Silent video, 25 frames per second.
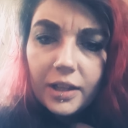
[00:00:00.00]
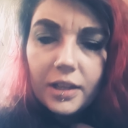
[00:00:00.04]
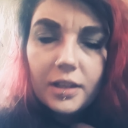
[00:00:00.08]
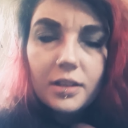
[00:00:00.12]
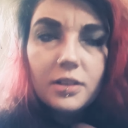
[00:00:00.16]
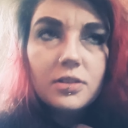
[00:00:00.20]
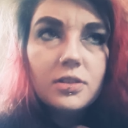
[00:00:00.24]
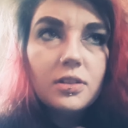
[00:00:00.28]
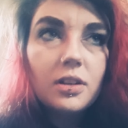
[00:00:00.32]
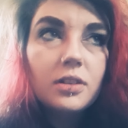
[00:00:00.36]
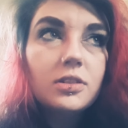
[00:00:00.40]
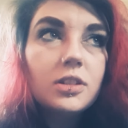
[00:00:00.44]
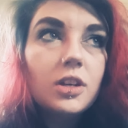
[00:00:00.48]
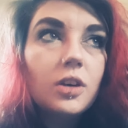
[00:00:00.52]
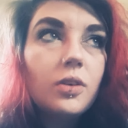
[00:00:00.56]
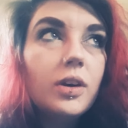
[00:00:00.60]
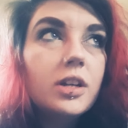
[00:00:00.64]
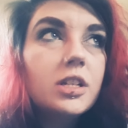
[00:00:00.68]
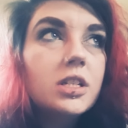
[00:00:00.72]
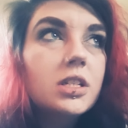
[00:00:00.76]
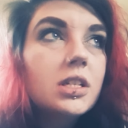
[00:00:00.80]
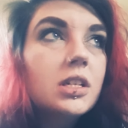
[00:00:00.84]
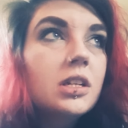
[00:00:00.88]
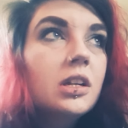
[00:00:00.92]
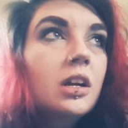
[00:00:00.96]
You start to
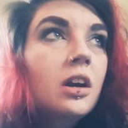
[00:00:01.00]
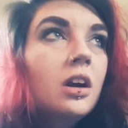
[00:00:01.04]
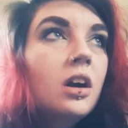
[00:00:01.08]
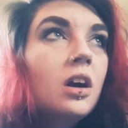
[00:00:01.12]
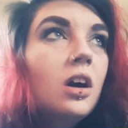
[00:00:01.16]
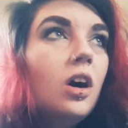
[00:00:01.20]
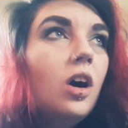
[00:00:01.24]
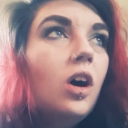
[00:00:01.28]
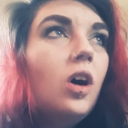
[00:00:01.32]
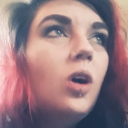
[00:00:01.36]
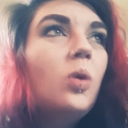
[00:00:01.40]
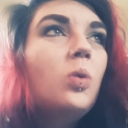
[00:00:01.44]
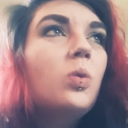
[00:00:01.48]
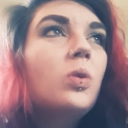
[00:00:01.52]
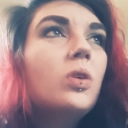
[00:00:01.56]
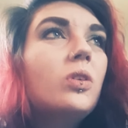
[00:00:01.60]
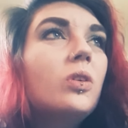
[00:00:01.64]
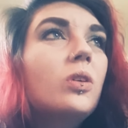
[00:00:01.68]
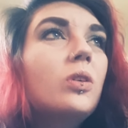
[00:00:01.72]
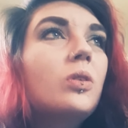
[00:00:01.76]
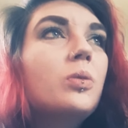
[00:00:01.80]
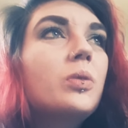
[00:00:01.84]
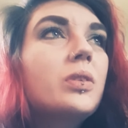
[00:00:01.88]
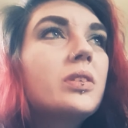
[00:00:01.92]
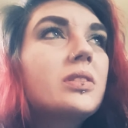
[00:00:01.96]
question, oh,
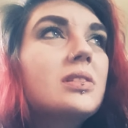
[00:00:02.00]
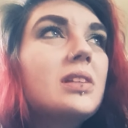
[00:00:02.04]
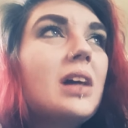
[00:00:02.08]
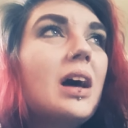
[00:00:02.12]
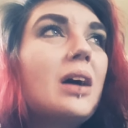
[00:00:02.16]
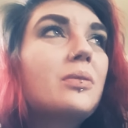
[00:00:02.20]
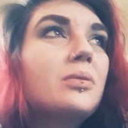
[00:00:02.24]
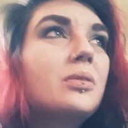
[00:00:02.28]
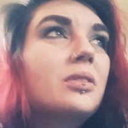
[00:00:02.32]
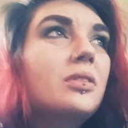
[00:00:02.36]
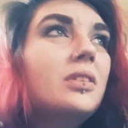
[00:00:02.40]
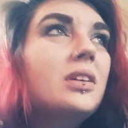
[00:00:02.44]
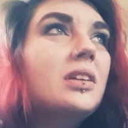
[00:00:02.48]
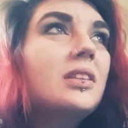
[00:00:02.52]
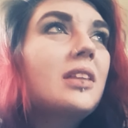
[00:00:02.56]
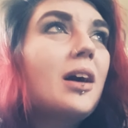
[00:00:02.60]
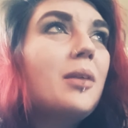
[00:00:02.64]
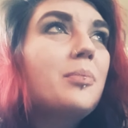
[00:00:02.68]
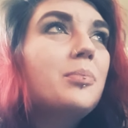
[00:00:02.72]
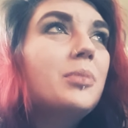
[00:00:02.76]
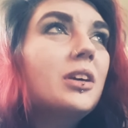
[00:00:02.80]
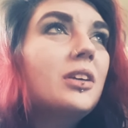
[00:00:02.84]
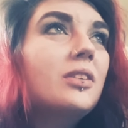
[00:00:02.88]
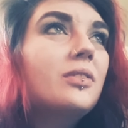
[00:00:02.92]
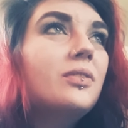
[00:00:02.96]
well, was that really that
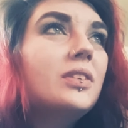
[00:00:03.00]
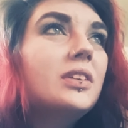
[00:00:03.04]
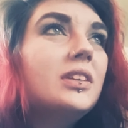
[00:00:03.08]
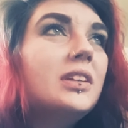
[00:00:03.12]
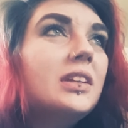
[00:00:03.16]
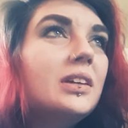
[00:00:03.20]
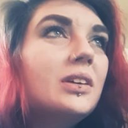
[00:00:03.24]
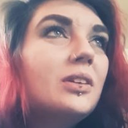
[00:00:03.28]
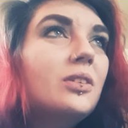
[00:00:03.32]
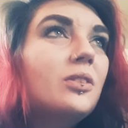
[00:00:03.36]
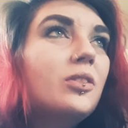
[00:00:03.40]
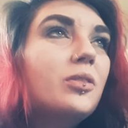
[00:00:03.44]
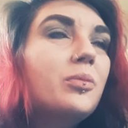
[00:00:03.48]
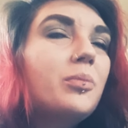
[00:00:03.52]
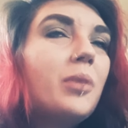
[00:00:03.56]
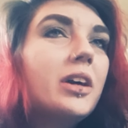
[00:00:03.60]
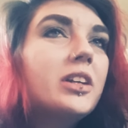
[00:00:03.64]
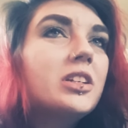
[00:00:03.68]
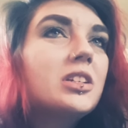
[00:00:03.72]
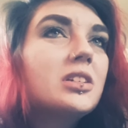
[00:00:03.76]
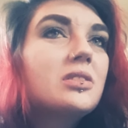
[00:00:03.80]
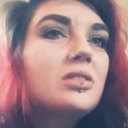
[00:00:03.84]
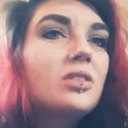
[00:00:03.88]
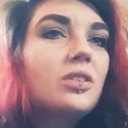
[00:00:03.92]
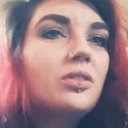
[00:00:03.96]
big of a deal? Am I
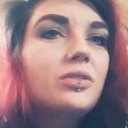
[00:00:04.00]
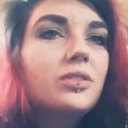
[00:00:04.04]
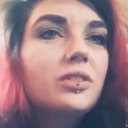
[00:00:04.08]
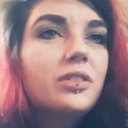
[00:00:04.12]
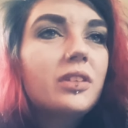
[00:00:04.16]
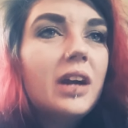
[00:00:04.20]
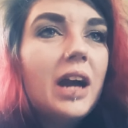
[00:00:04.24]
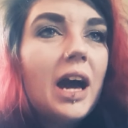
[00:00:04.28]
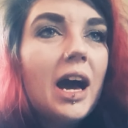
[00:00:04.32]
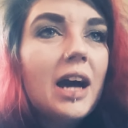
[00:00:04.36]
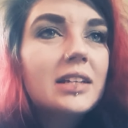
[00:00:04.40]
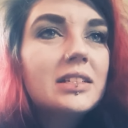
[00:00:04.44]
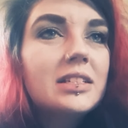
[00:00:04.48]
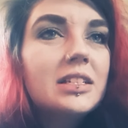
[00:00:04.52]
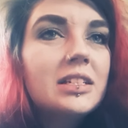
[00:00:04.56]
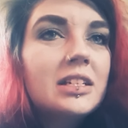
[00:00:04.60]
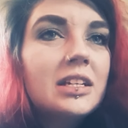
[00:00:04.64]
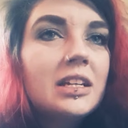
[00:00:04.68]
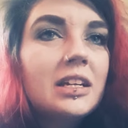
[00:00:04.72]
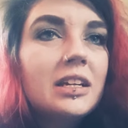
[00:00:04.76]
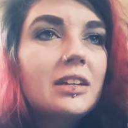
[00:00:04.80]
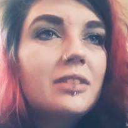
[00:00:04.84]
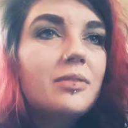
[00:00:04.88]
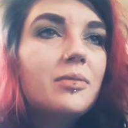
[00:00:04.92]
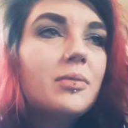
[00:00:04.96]
just
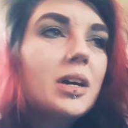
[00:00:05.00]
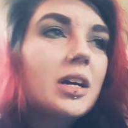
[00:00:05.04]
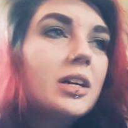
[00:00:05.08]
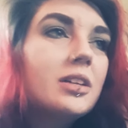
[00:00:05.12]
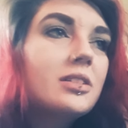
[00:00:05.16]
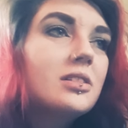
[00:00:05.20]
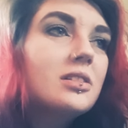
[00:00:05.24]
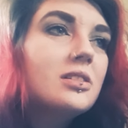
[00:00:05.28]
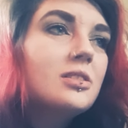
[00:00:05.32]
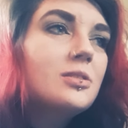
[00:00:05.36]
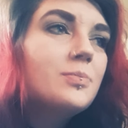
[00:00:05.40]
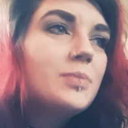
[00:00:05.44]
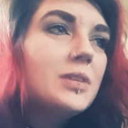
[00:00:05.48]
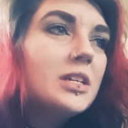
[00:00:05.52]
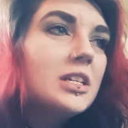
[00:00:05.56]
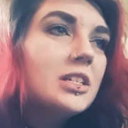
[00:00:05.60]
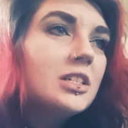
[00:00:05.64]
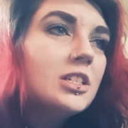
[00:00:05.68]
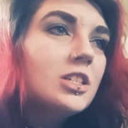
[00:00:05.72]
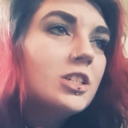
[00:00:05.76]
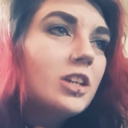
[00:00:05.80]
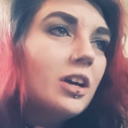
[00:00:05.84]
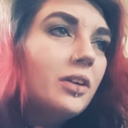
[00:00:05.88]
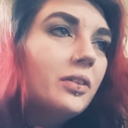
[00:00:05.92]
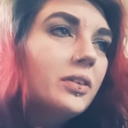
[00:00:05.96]
overreacting? Am I just
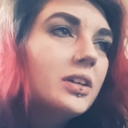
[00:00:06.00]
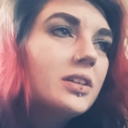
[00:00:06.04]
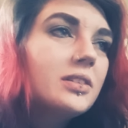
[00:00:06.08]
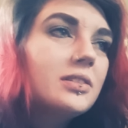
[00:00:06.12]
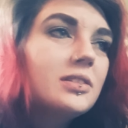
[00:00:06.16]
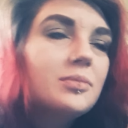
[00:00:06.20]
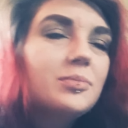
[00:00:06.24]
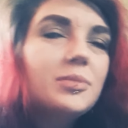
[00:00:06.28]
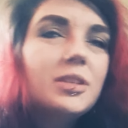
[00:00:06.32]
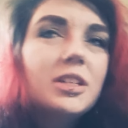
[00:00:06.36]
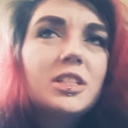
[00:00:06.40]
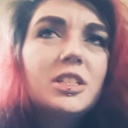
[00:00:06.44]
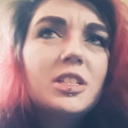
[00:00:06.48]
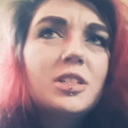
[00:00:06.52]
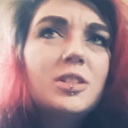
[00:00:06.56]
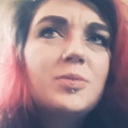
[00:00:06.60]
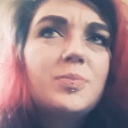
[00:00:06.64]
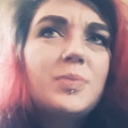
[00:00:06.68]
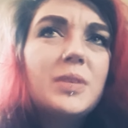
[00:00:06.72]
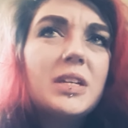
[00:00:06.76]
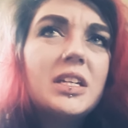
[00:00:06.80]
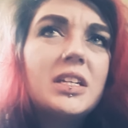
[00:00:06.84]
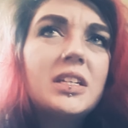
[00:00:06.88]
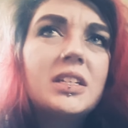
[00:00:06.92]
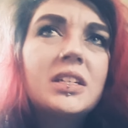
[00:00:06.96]
being jealous? Am I just
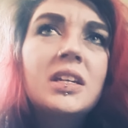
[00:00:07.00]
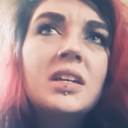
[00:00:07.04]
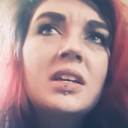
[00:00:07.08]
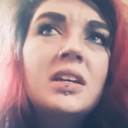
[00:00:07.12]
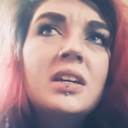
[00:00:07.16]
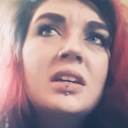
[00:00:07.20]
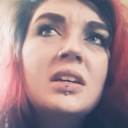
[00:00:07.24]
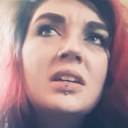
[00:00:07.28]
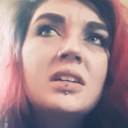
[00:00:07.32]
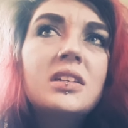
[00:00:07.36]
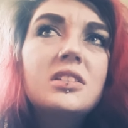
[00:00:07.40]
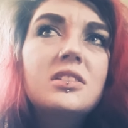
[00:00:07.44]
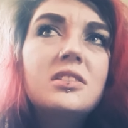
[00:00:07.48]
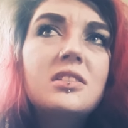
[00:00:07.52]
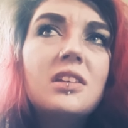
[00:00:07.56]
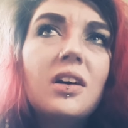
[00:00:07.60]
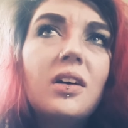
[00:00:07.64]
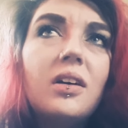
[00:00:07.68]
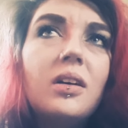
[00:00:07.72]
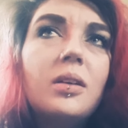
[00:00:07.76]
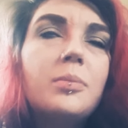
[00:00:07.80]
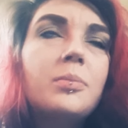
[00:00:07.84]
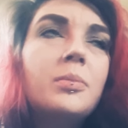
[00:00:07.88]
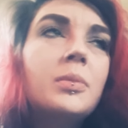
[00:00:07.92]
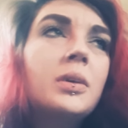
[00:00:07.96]
being
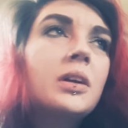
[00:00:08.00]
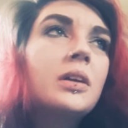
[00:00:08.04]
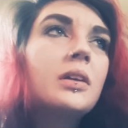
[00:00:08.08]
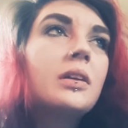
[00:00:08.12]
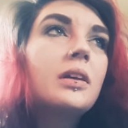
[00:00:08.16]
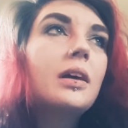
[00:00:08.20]
dumb?